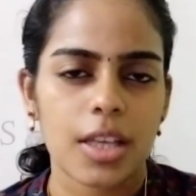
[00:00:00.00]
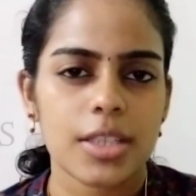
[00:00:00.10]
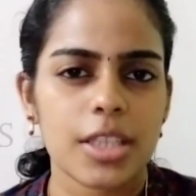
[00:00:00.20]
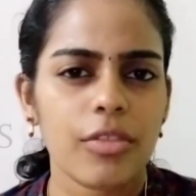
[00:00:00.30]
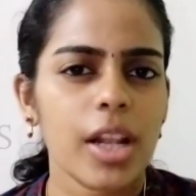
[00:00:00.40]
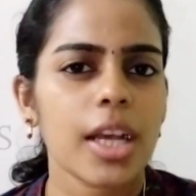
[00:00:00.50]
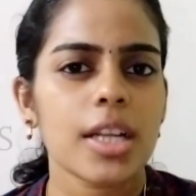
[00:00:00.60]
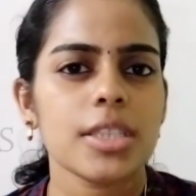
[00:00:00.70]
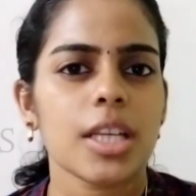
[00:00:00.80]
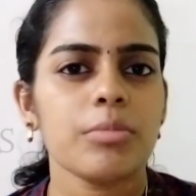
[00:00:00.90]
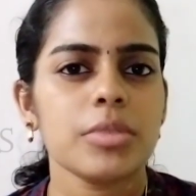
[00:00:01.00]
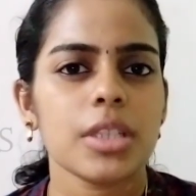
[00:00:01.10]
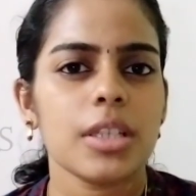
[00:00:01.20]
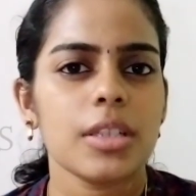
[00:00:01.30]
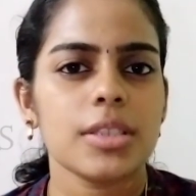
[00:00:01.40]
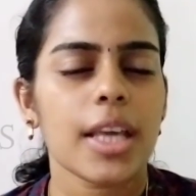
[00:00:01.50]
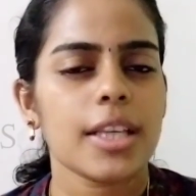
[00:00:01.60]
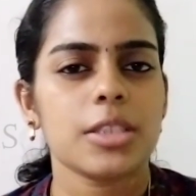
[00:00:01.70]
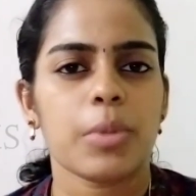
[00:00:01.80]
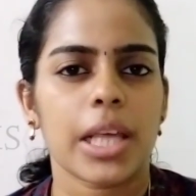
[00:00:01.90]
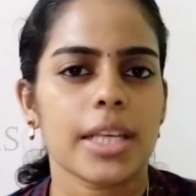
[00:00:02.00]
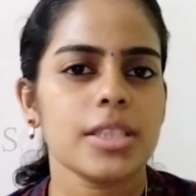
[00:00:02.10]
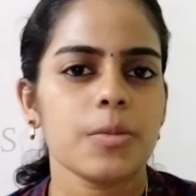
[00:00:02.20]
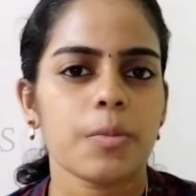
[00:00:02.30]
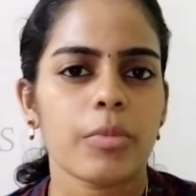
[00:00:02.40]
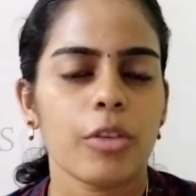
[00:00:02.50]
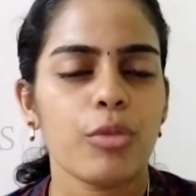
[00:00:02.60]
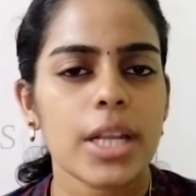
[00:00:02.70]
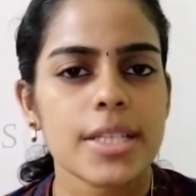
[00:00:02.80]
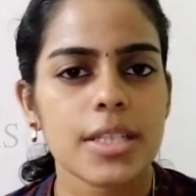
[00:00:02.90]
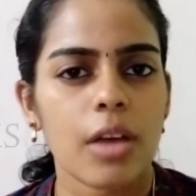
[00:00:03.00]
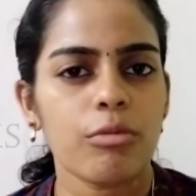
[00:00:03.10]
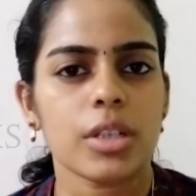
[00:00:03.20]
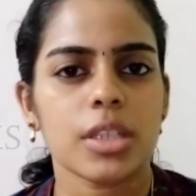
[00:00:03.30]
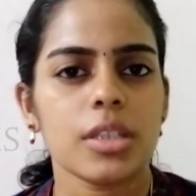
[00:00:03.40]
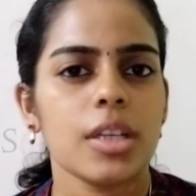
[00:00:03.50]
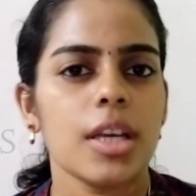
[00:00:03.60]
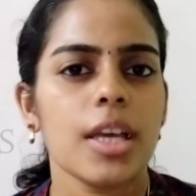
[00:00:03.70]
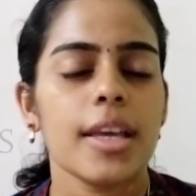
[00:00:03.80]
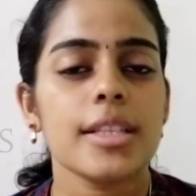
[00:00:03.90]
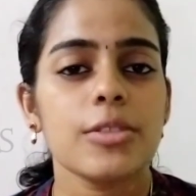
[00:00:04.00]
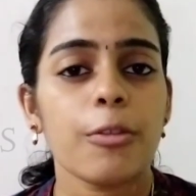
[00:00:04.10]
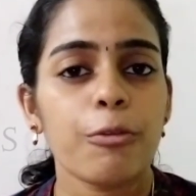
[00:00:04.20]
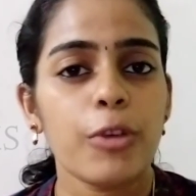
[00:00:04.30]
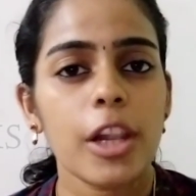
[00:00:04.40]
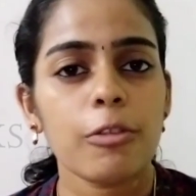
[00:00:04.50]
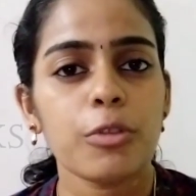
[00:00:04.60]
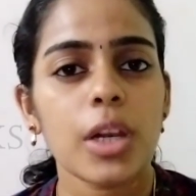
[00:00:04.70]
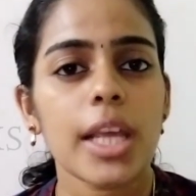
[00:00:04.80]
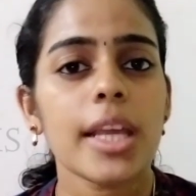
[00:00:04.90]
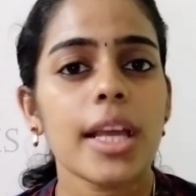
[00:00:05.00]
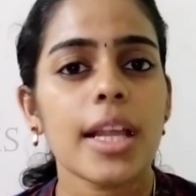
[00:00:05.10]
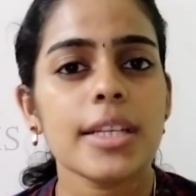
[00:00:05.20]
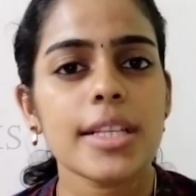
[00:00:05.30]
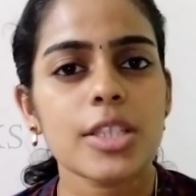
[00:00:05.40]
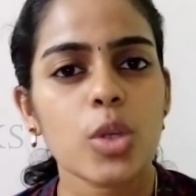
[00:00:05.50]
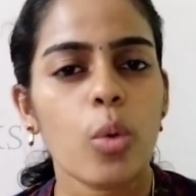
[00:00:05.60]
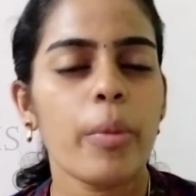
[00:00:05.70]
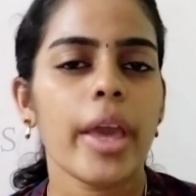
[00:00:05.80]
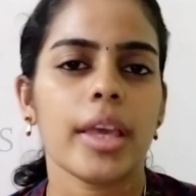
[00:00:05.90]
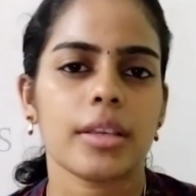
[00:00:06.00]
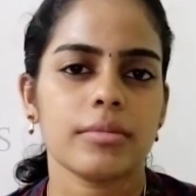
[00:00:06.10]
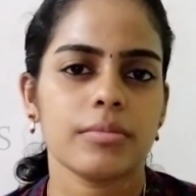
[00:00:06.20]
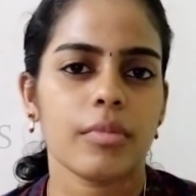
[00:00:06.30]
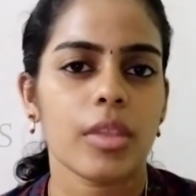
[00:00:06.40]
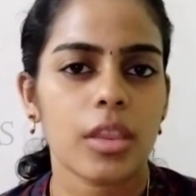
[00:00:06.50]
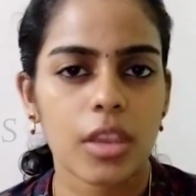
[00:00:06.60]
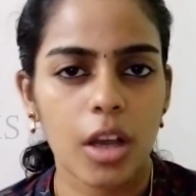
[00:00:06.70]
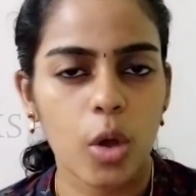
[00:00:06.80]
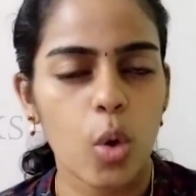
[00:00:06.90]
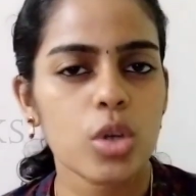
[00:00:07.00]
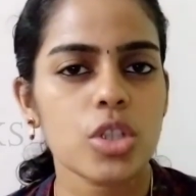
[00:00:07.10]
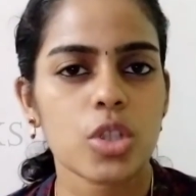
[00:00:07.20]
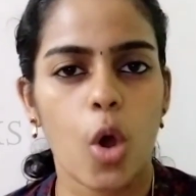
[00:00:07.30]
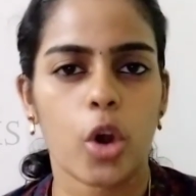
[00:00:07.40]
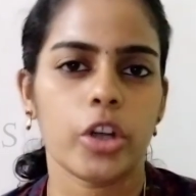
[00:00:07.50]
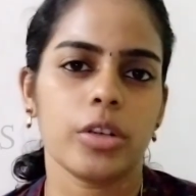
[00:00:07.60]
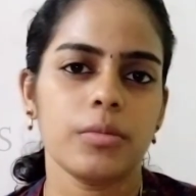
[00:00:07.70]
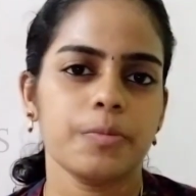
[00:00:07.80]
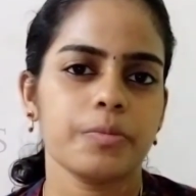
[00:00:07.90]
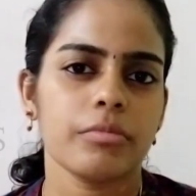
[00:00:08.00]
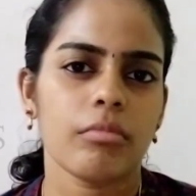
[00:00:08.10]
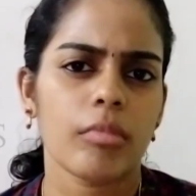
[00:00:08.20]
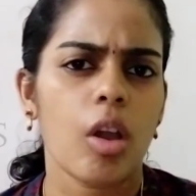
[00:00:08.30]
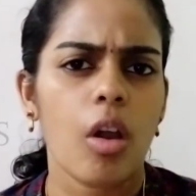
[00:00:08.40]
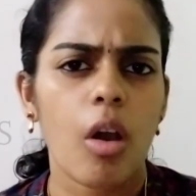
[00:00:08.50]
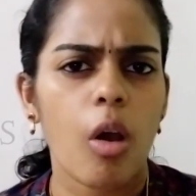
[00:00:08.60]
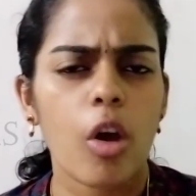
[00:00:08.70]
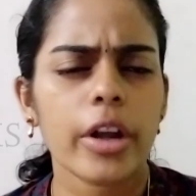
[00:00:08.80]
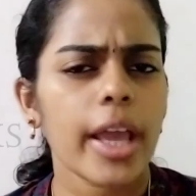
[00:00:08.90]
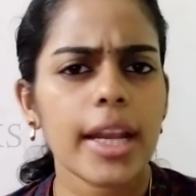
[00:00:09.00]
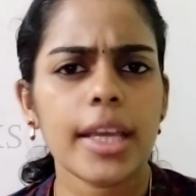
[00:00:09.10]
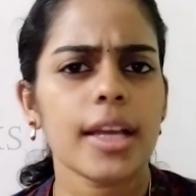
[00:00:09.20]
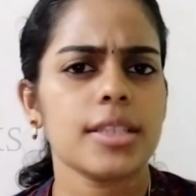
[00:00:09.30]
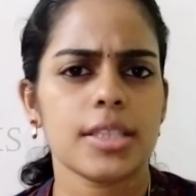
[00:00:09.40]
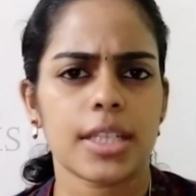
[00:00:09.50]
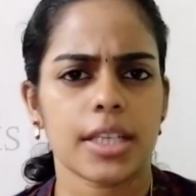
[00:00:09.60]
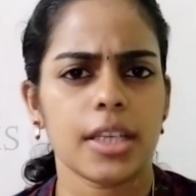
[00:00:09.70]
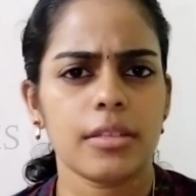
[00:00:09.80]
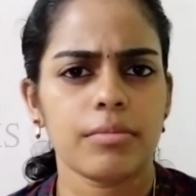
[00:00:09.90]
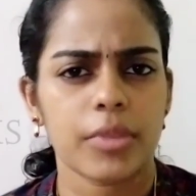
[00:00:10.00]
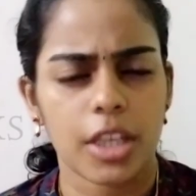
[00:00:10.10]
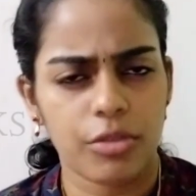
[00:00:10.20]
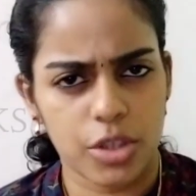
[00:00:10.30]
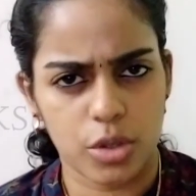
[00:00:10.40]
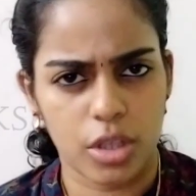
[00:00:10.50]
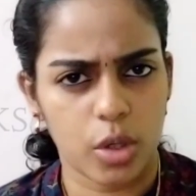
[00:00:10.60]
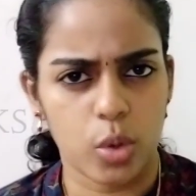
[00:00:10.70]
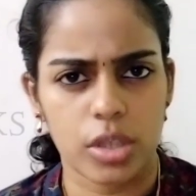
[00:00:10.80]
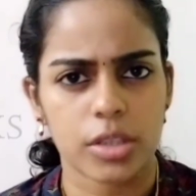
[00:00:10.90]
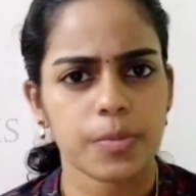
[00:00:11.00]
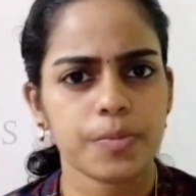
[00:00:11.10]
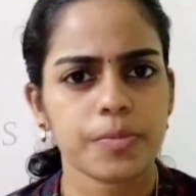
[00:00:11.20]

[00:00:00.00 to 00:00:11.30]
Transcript: Civil contempt takes place when someone is willfully disobeying a court's order or any undertaking given to the court.